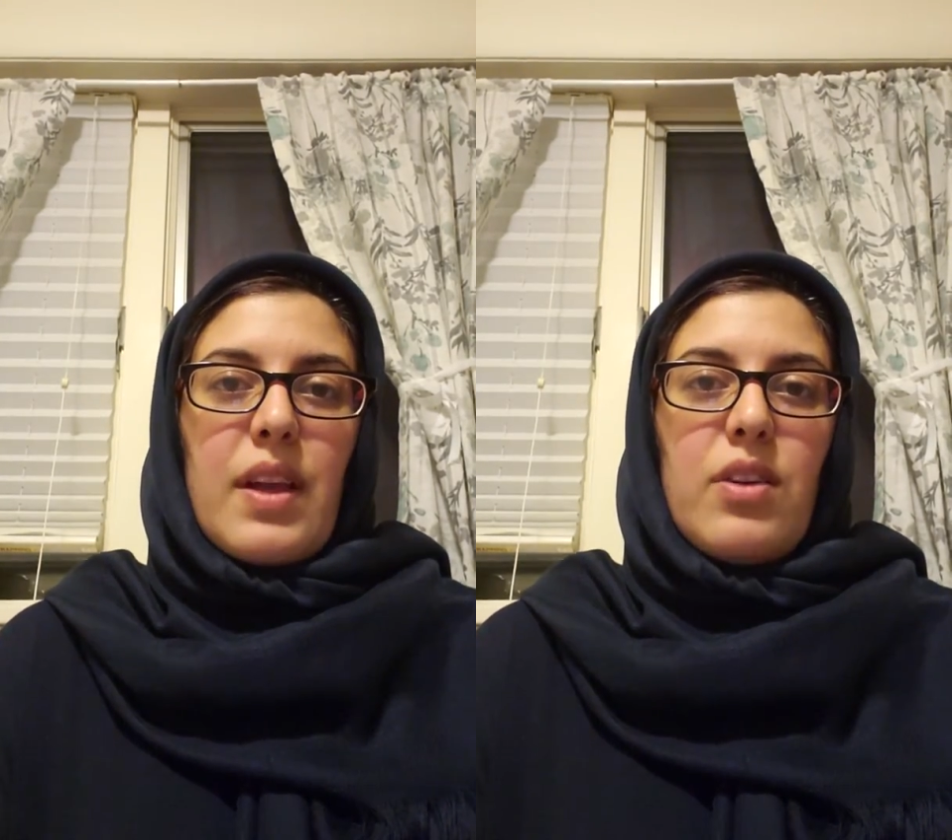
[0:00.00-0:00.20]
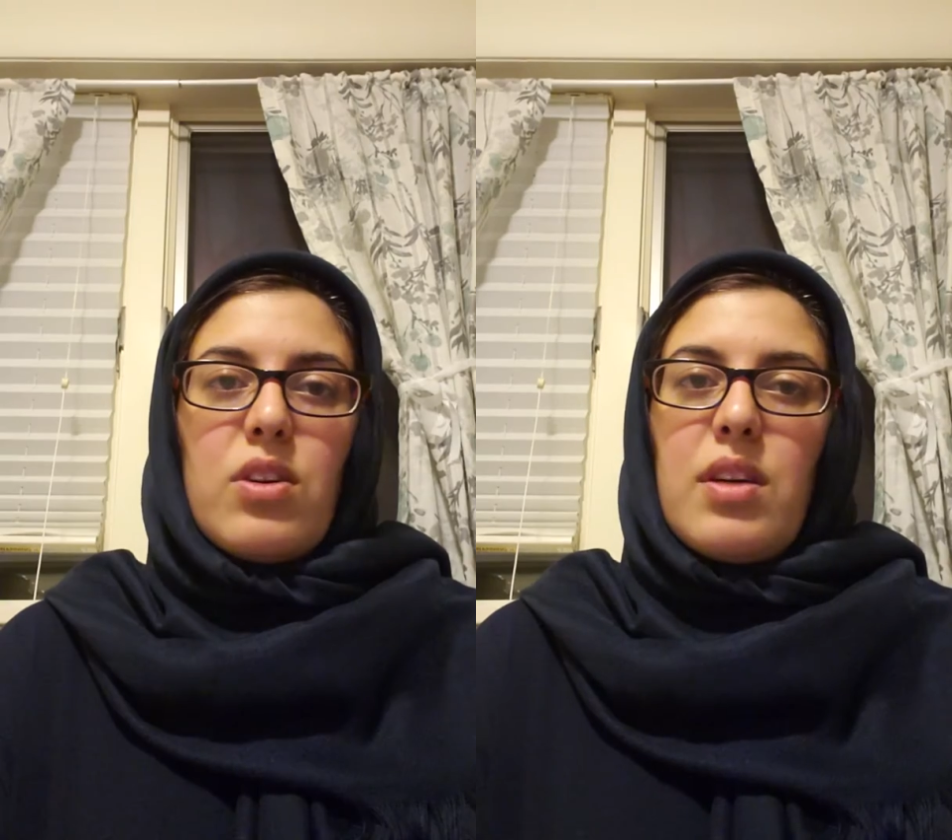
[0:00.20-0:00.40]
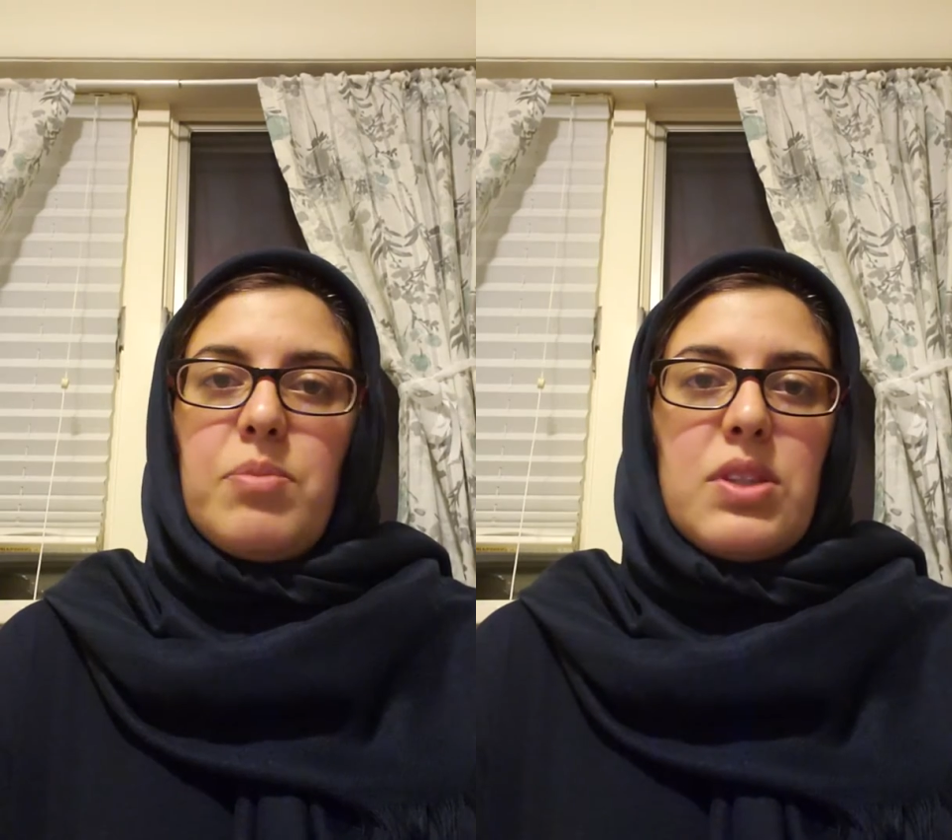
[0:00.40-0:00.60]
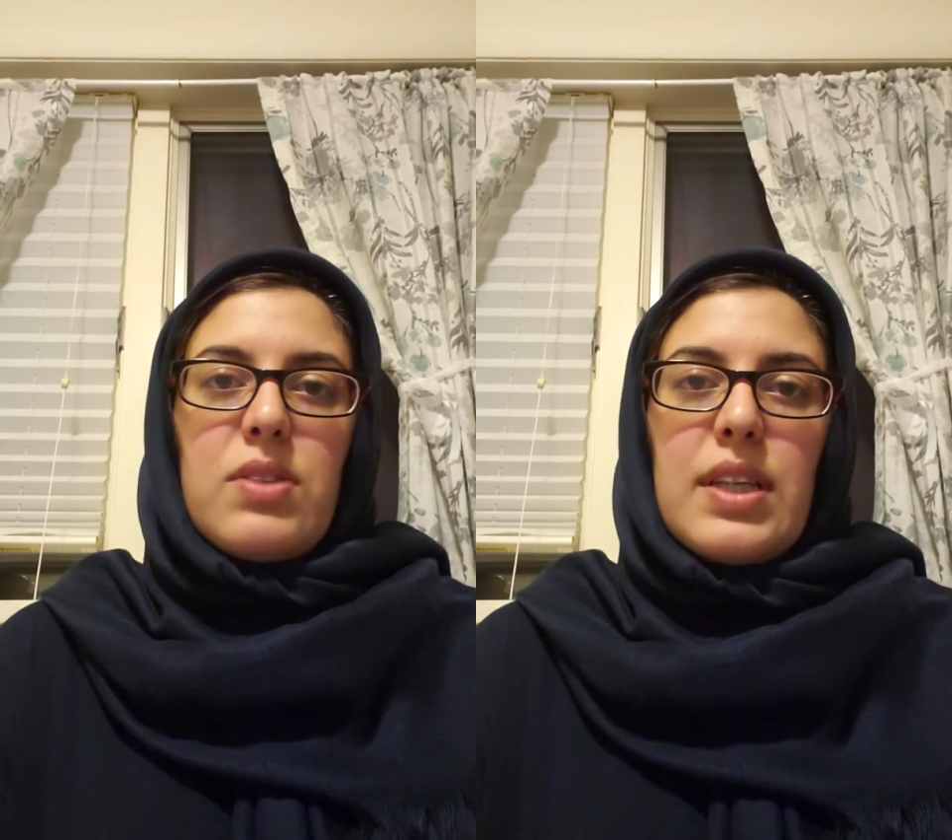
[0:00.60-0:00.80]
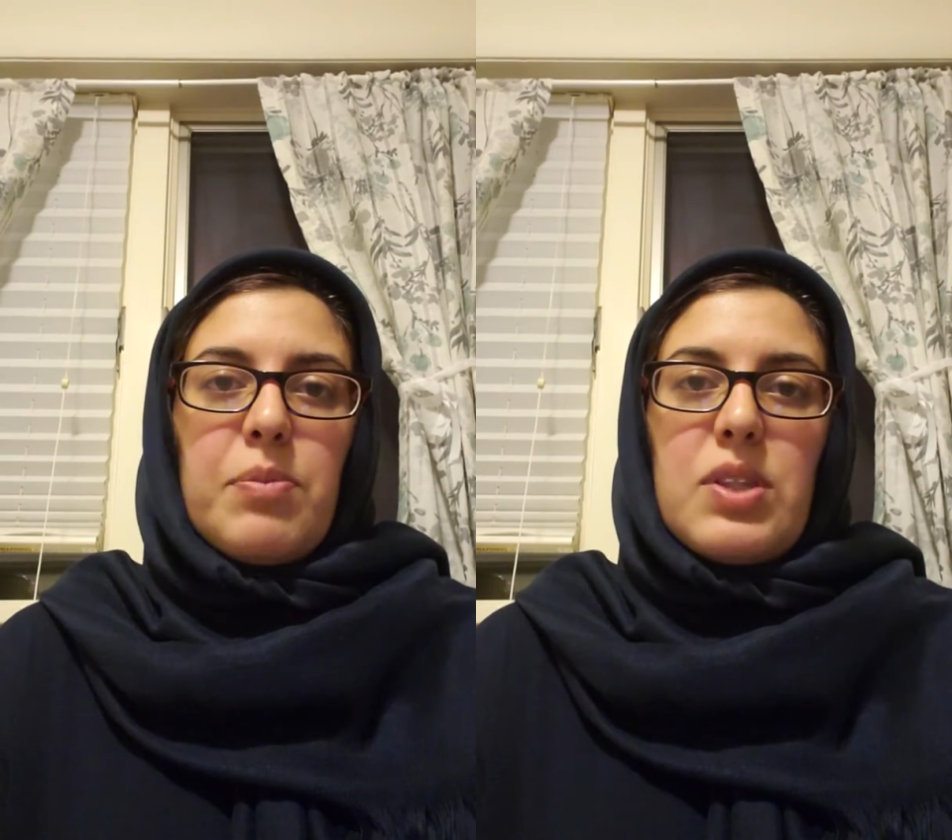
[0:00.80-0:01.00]
You're not
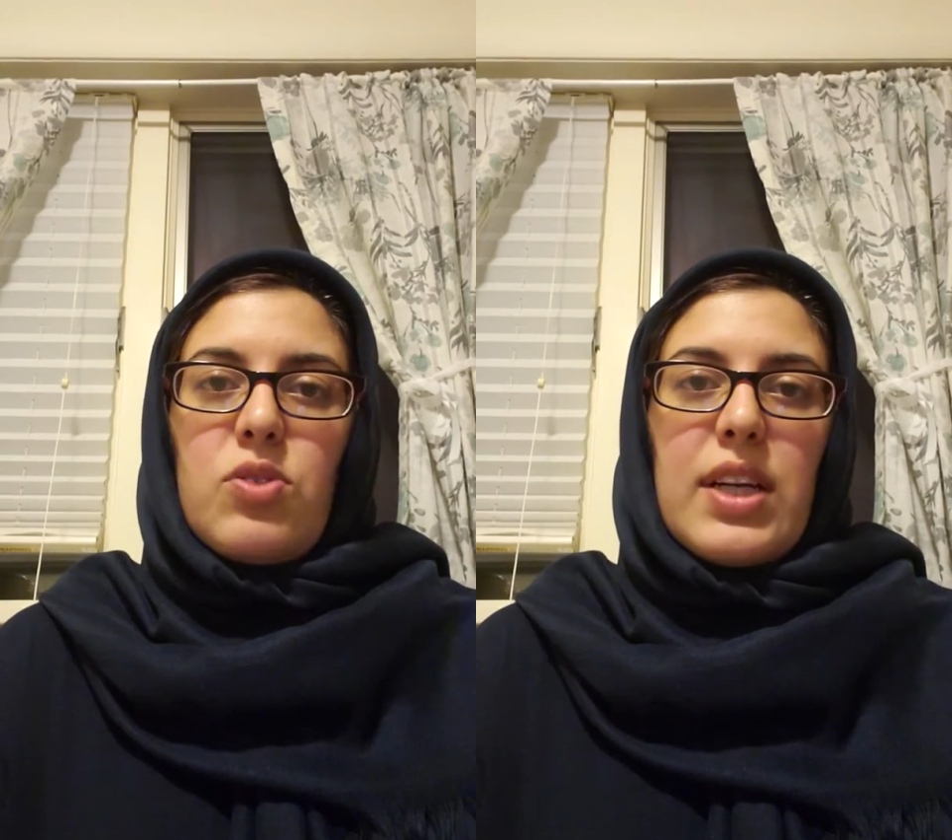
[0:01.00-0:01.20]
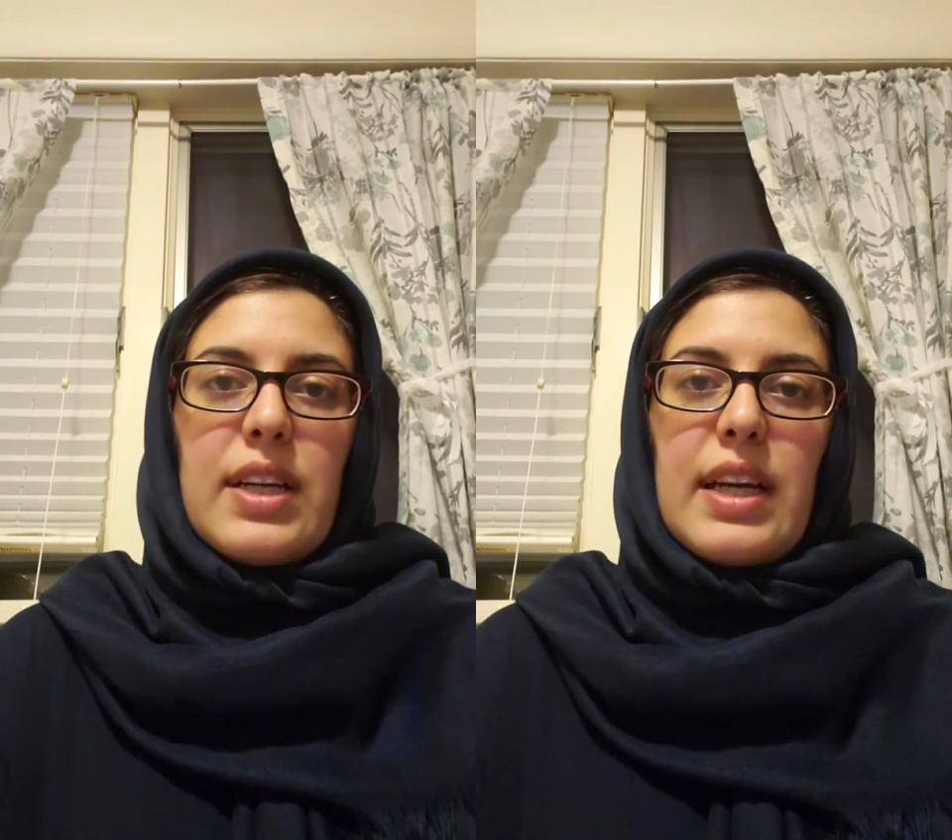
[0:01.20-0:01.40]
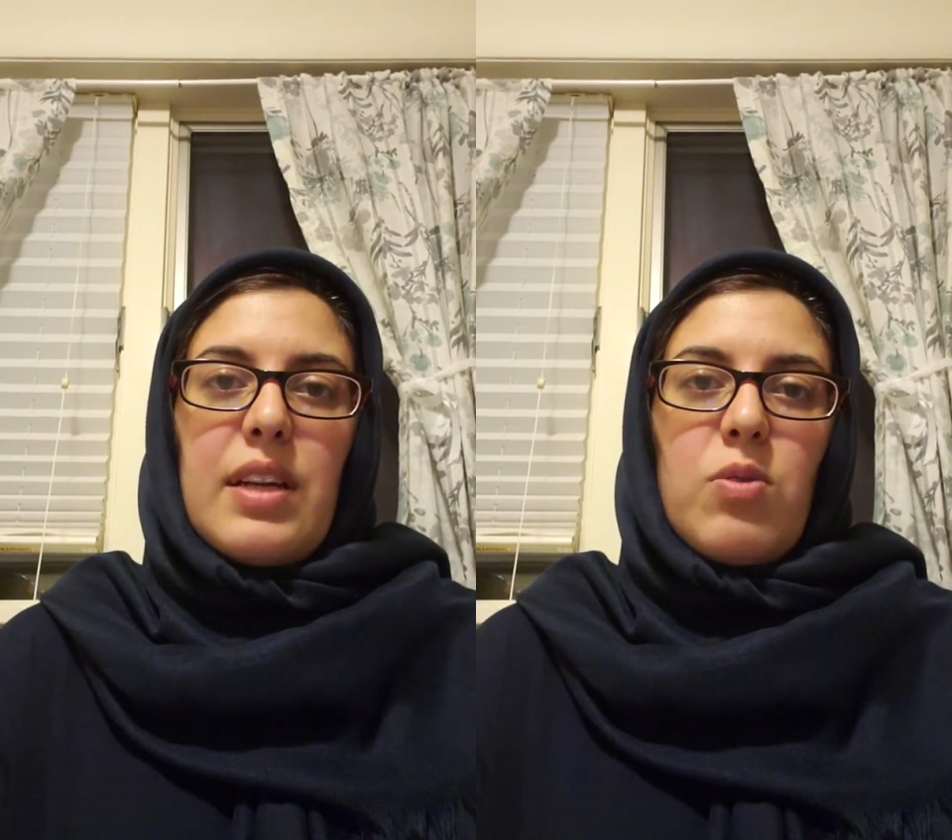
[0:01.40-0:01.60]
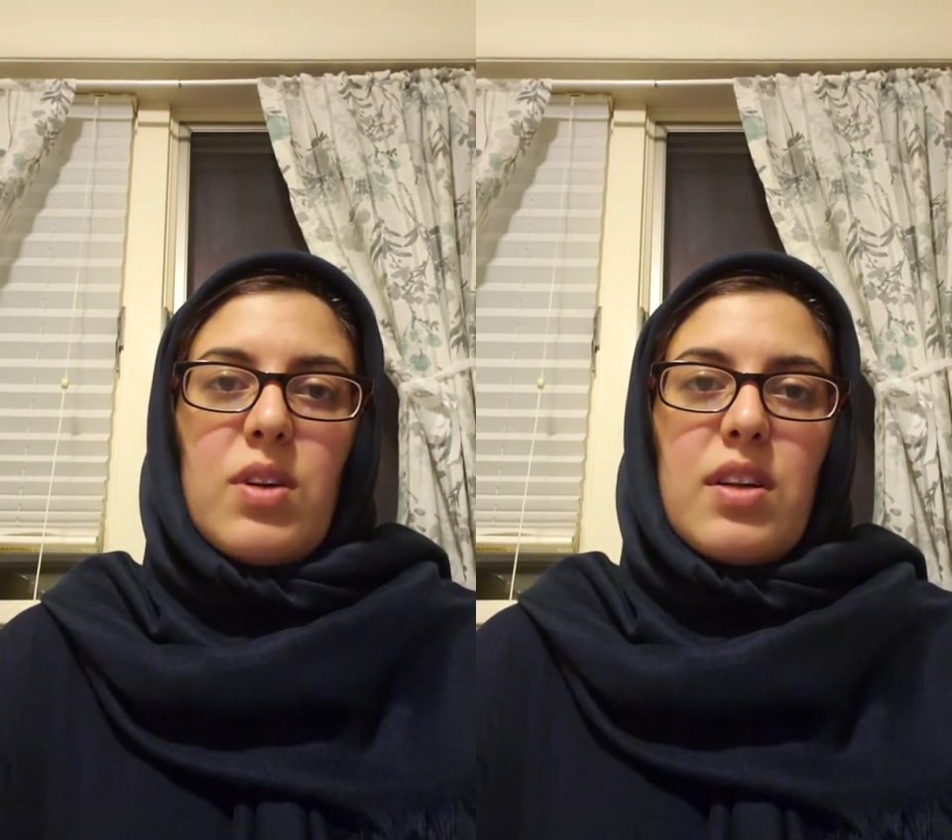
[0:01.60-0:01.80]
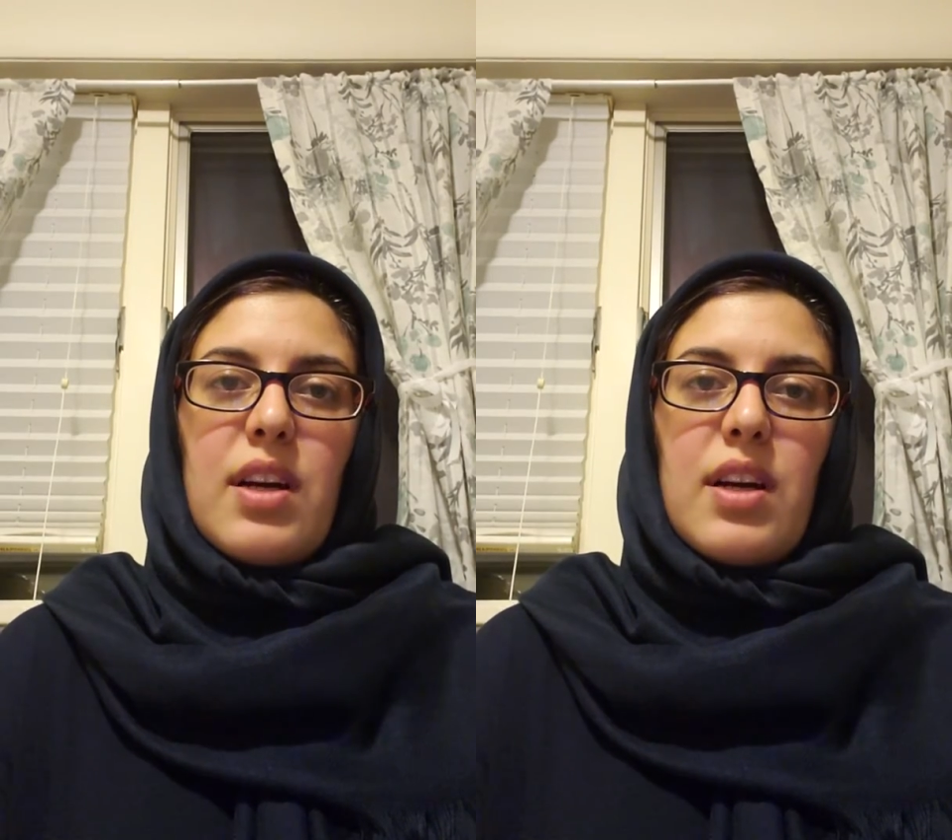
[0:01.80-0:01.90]
betraying anyone.